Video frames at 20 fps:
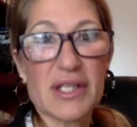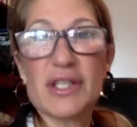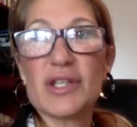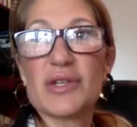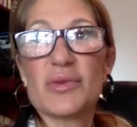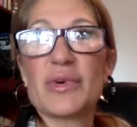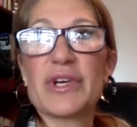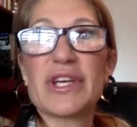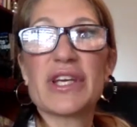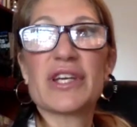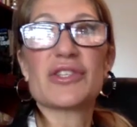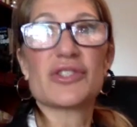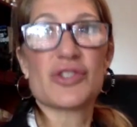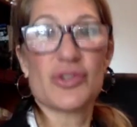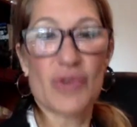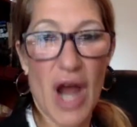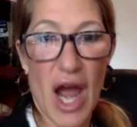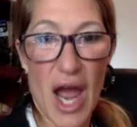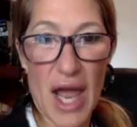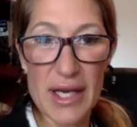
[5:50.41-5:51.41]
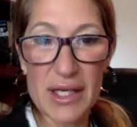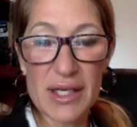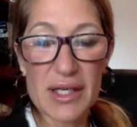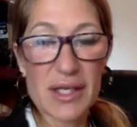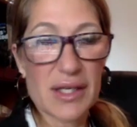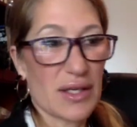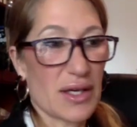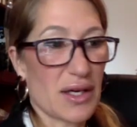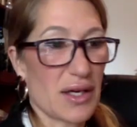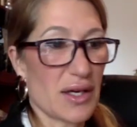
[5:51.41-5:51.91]
we get dry,
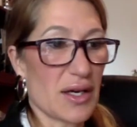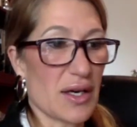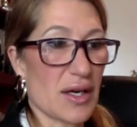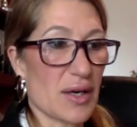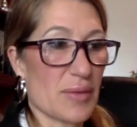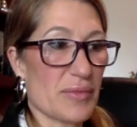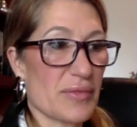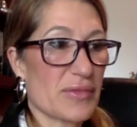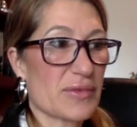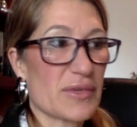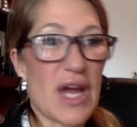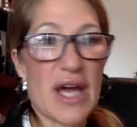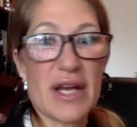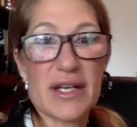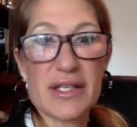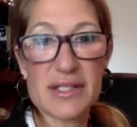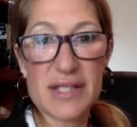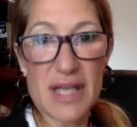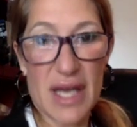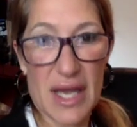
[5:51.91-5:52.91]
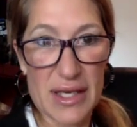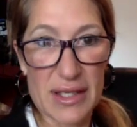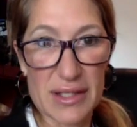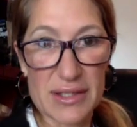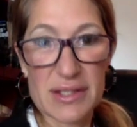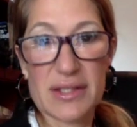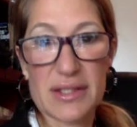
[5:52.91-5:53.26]
not as tight.